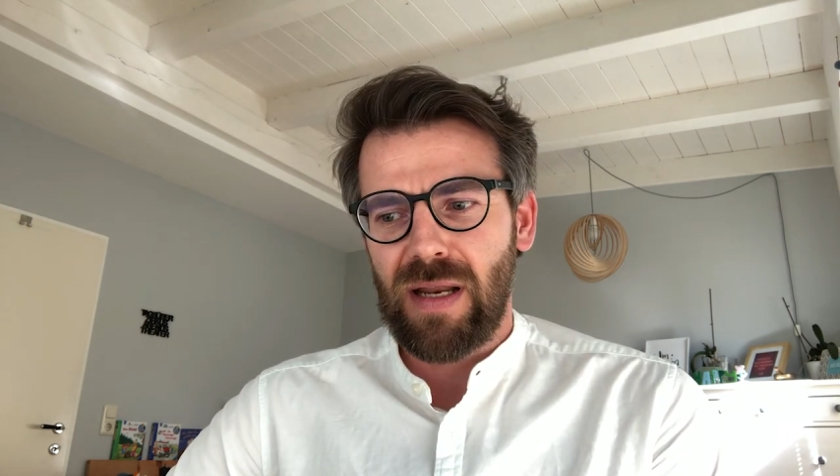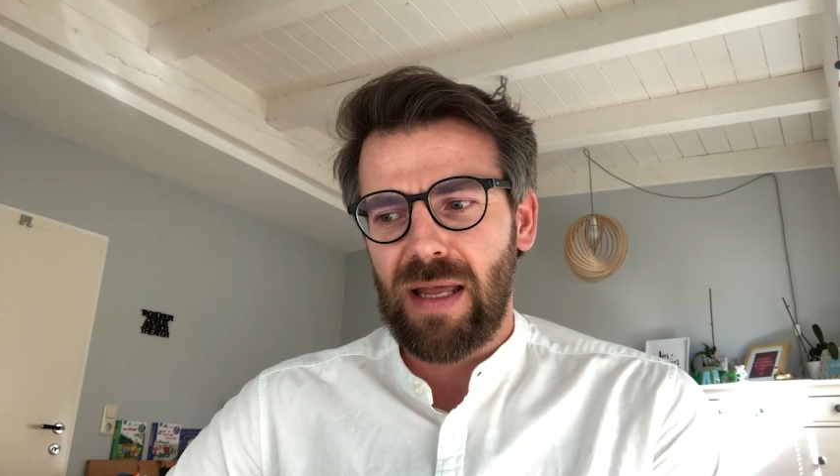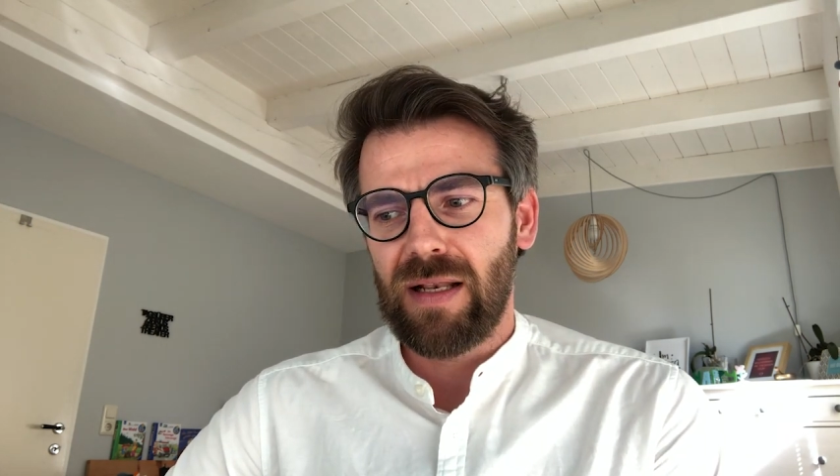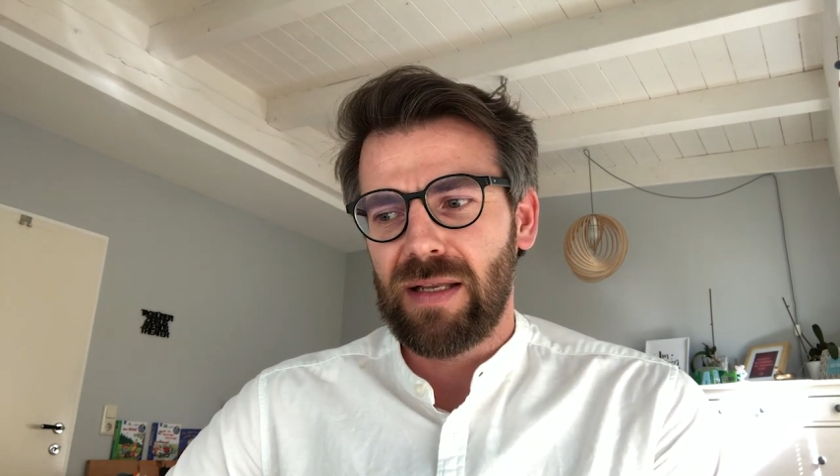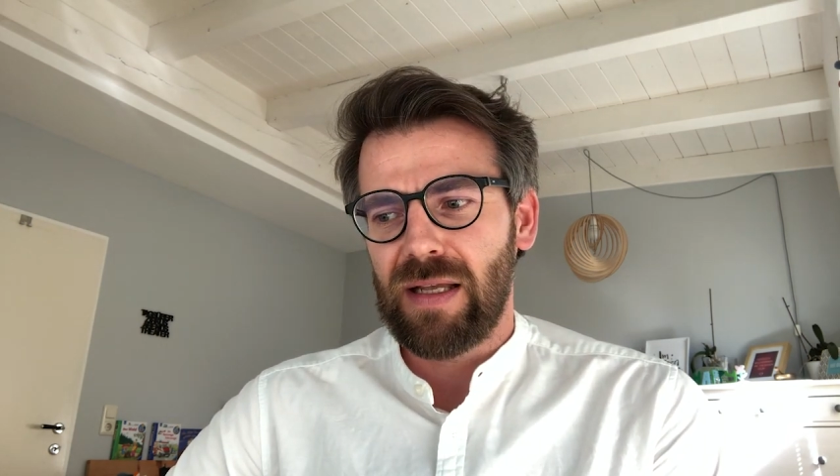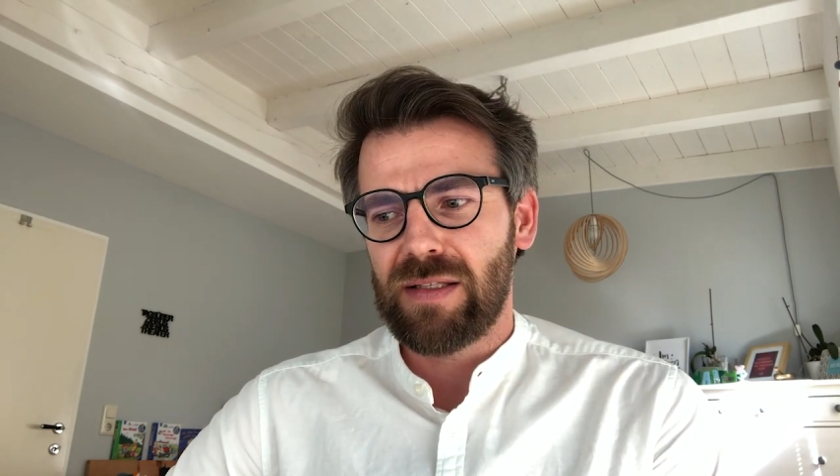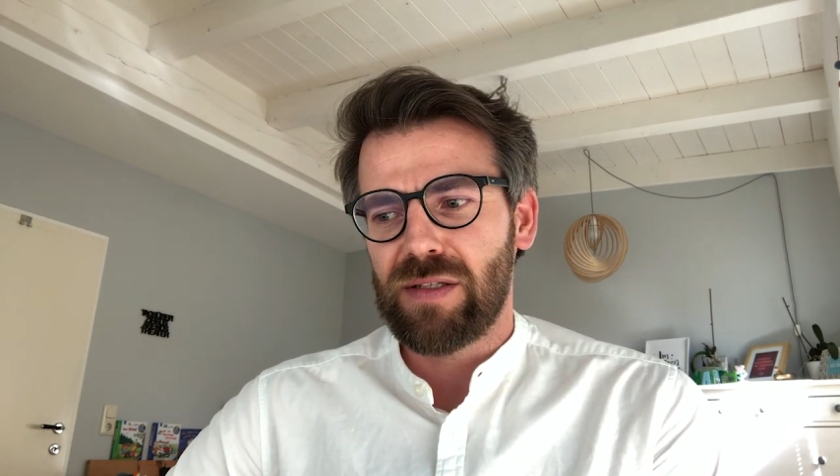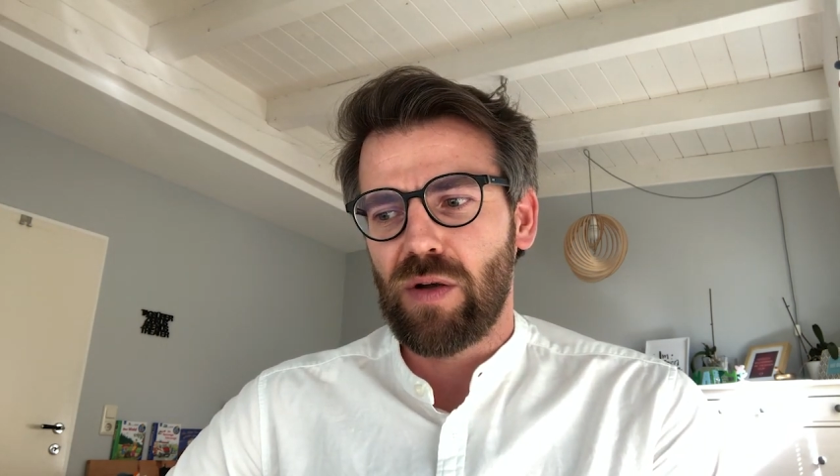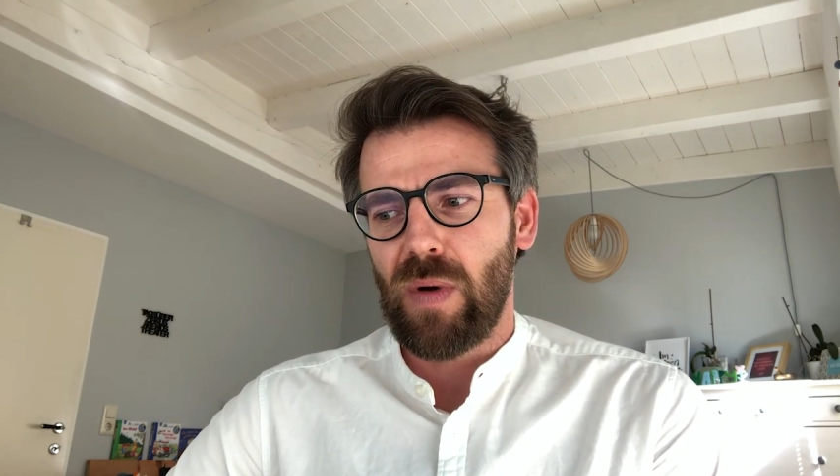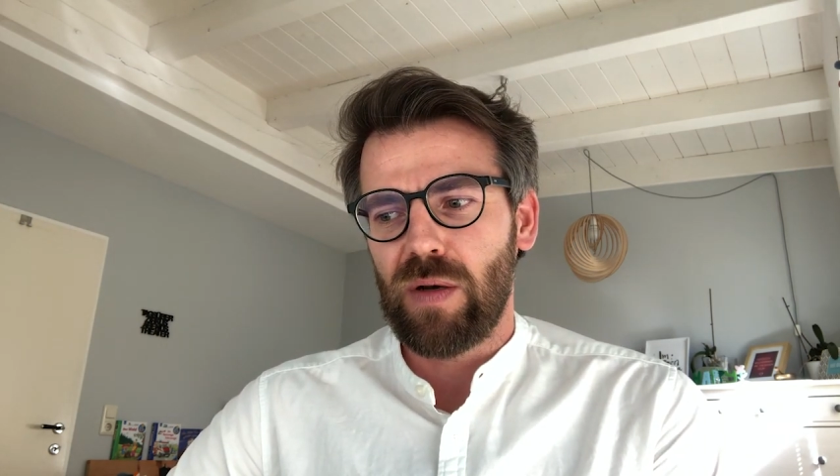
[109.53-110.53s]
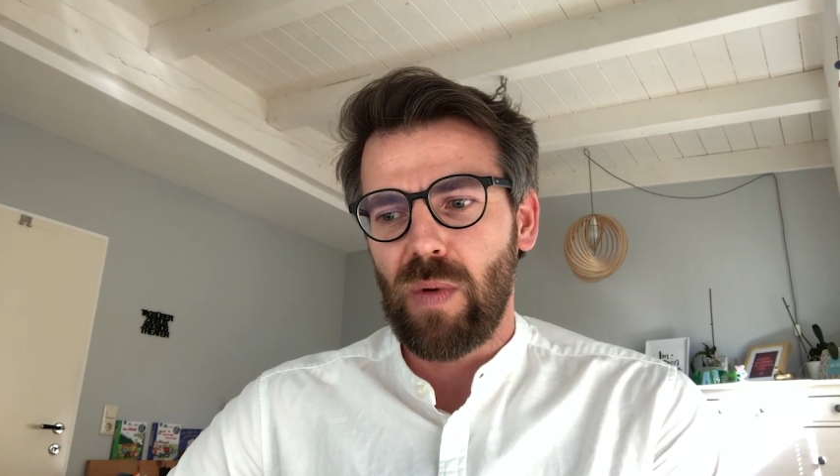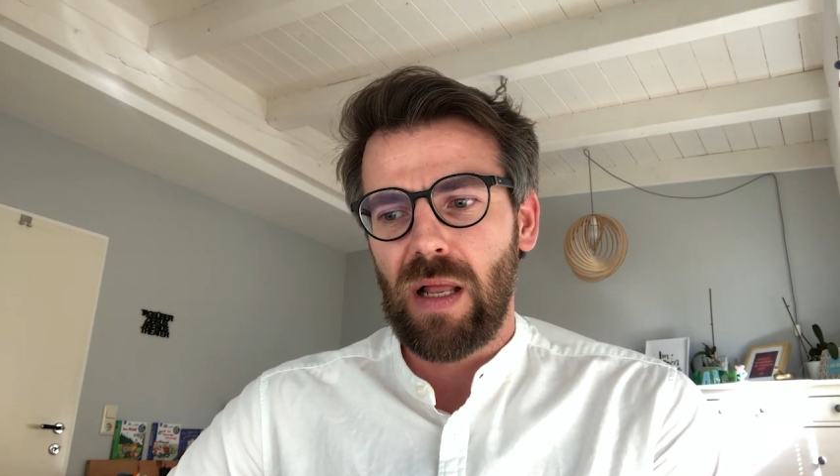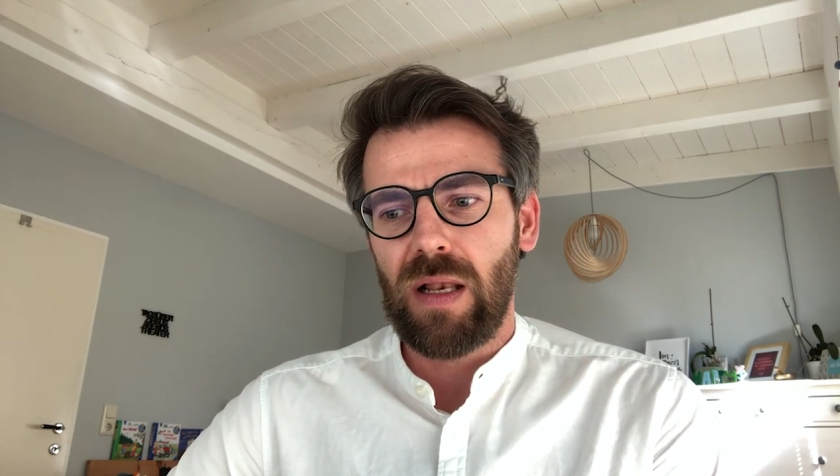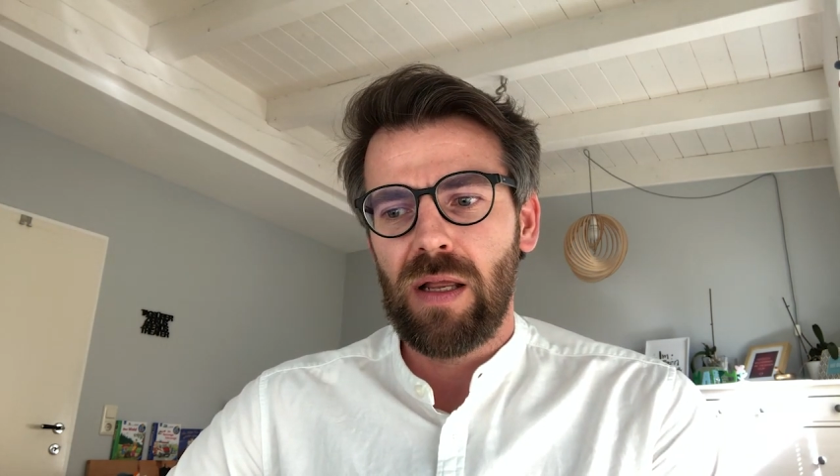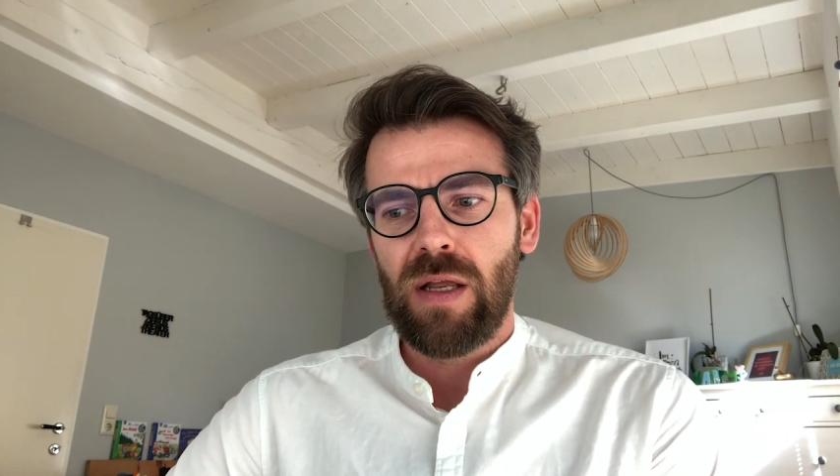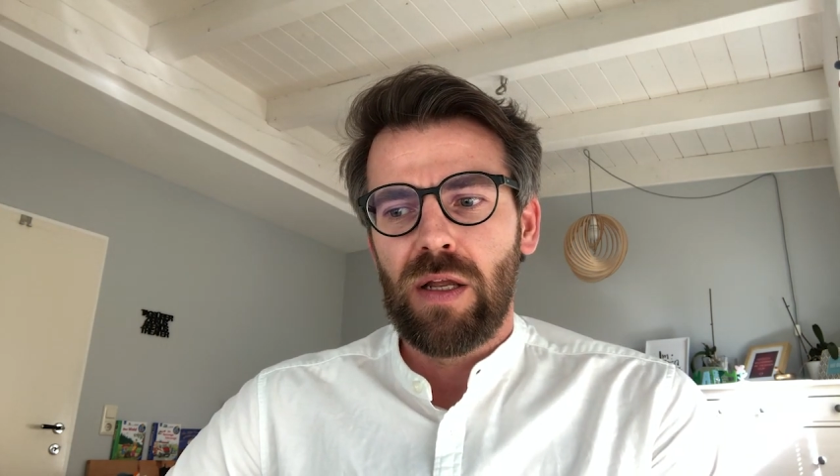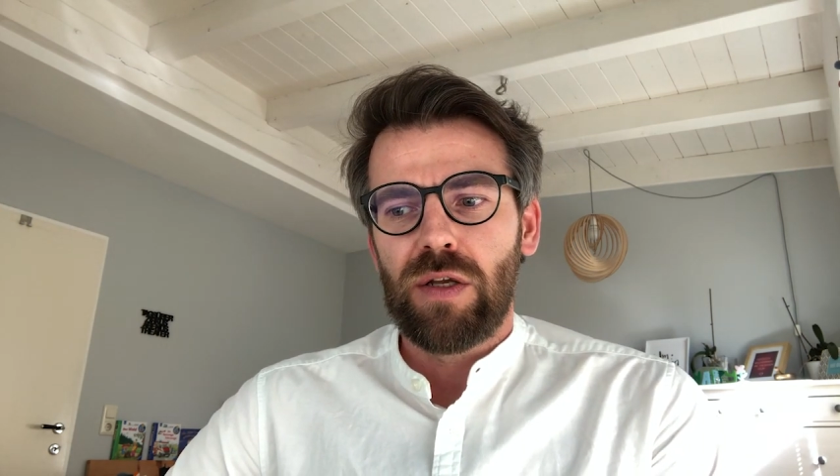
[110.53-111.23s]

handle that quite well.